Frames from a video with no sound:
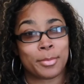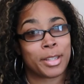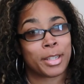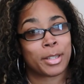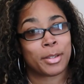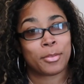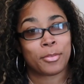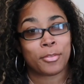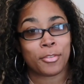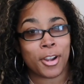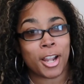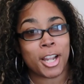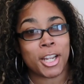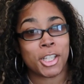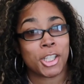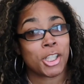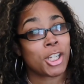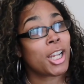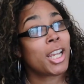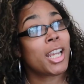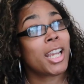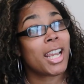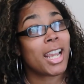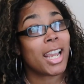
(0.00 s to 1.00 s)
them, like,
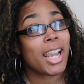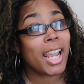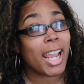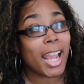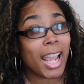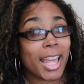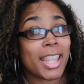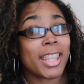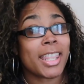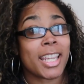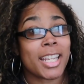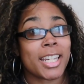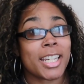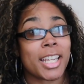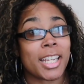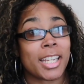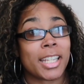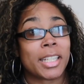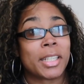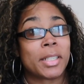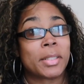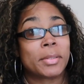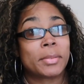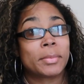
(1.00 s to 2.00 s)
fresh. And they
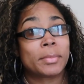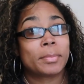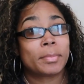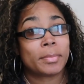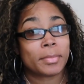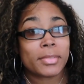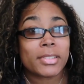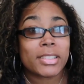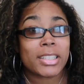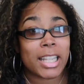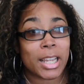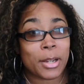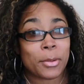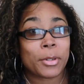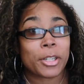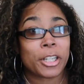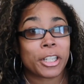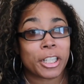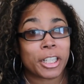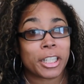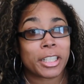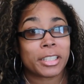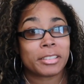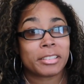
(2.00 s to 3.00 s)
did. They
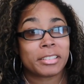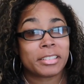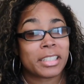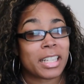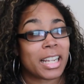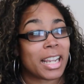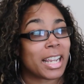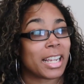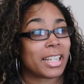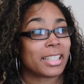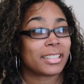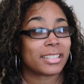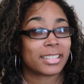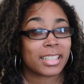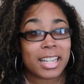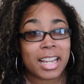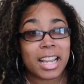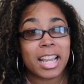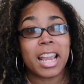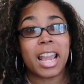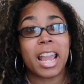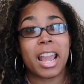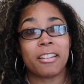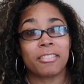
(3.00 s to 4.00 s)
were good. And
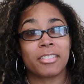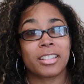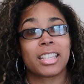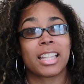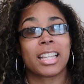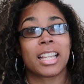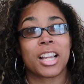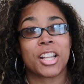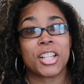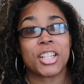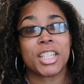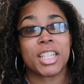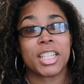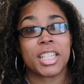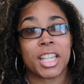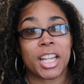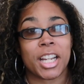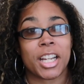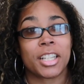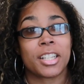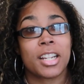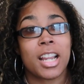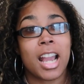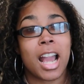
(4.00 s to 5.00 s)
everything else in
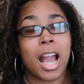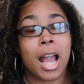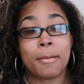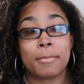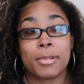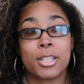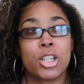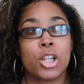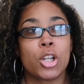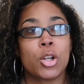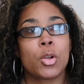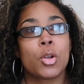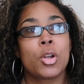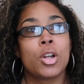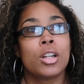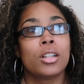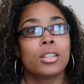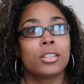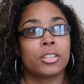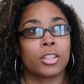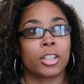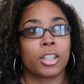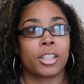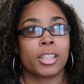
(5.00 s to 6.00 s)
there. I'm still
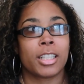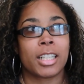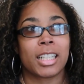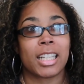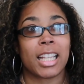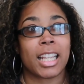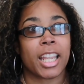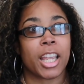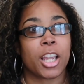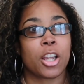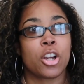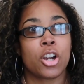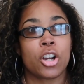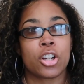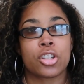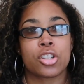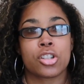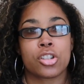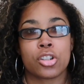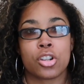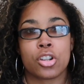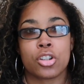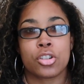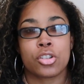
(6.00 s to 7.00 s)
learning, like, it
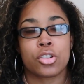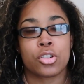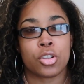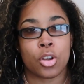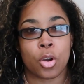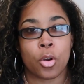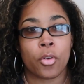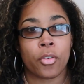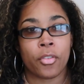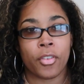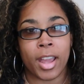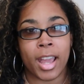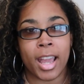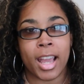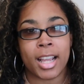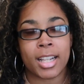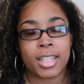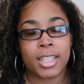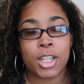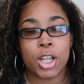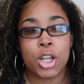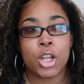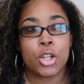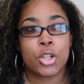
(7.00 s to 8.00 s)
cooks so
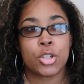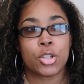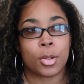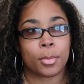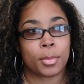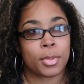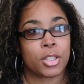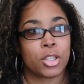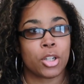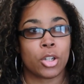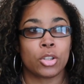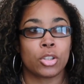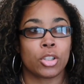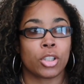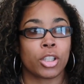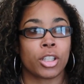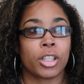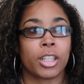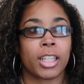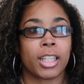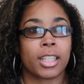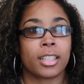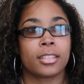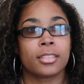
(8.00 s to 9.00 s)
fast. So I'm still
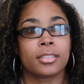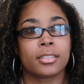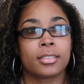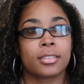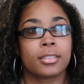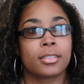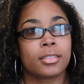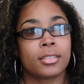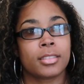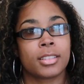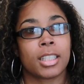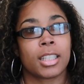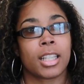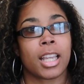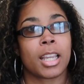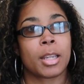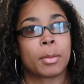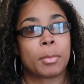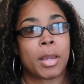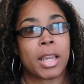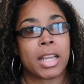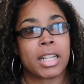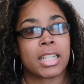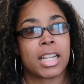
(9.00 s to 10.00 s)
learning to,
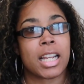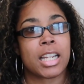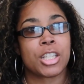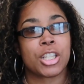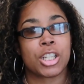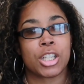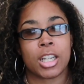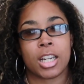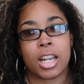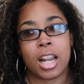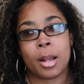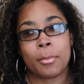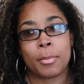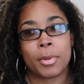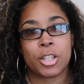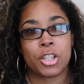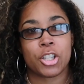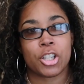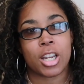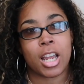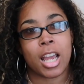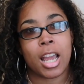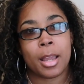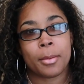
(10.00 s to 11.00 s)
like, pay attention to how
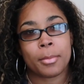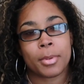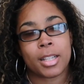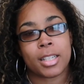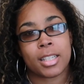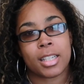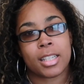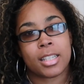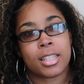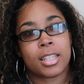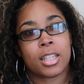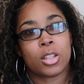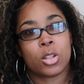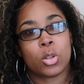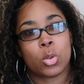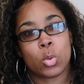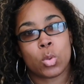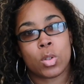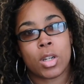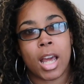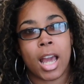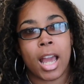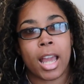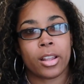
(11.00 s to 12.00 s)
much time, because it's the
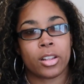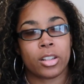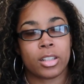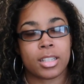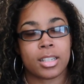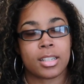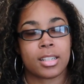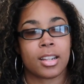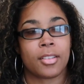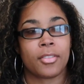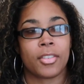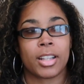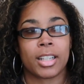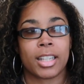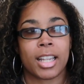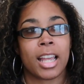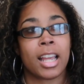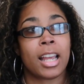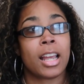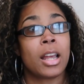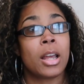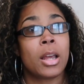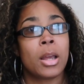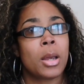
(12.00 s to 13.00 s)
little dial and stuff like
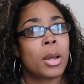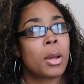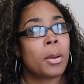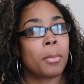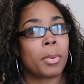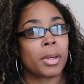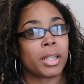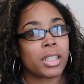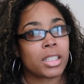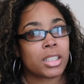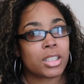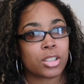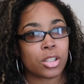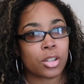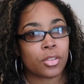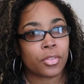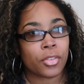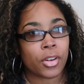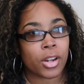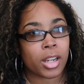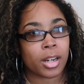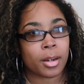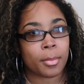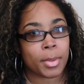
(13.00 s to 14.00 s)
that. But it's so
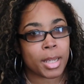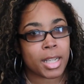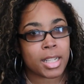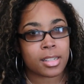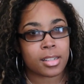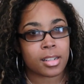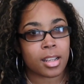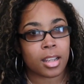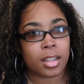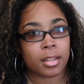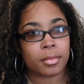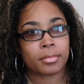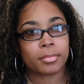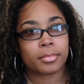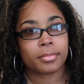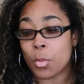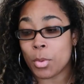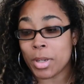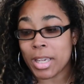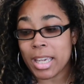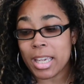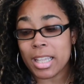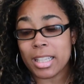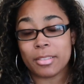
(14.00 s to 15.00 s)
freaking amazing.
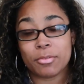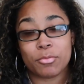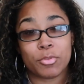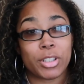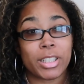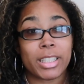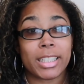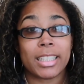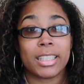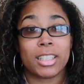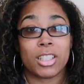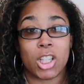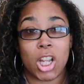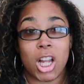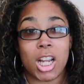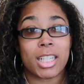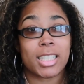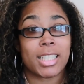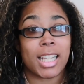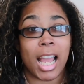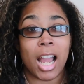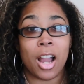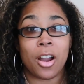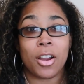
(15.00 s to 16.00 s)
We really
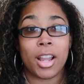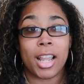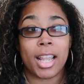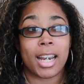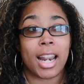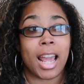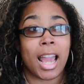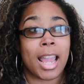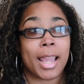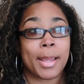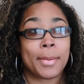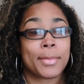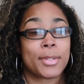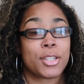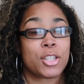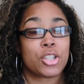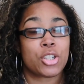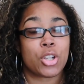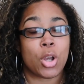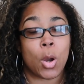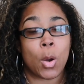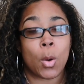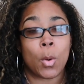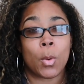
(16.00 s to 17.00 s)
lucked out, and I am
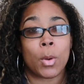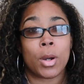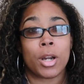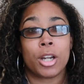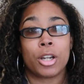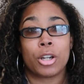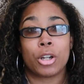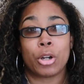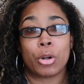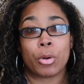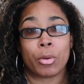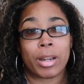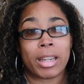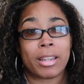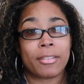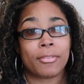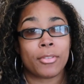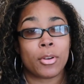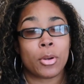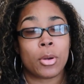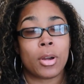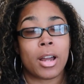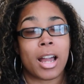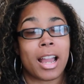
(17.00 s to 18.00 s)
so
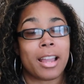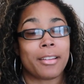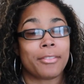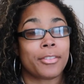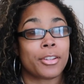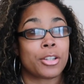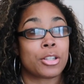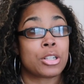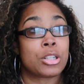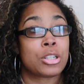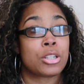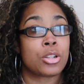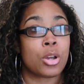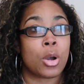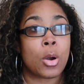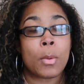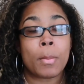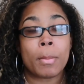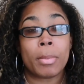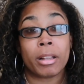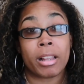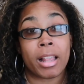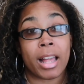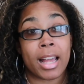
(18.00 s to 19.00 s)
grateful. I feel
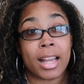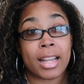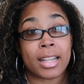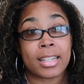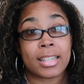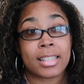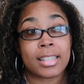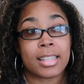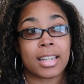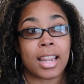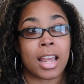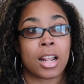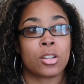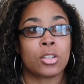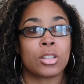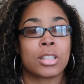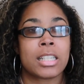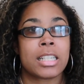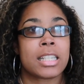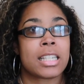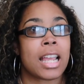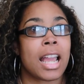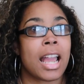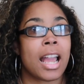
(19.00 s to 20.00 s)
so blessed, not
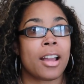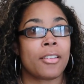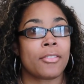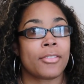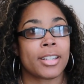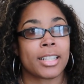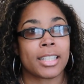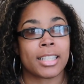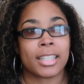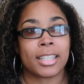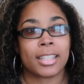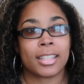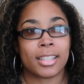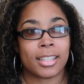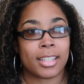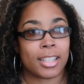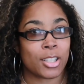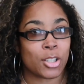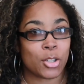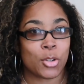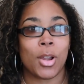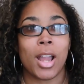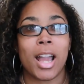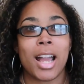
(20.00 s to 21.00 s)
only to have, like,
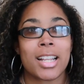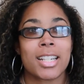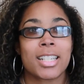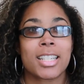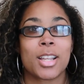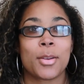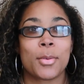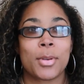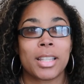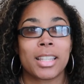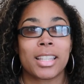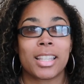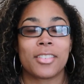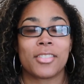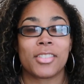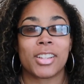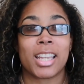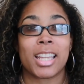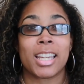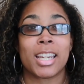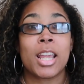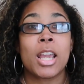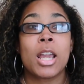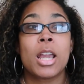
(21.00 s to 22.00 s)
the new house that we live
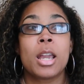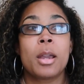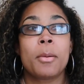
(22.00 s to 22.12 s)
in,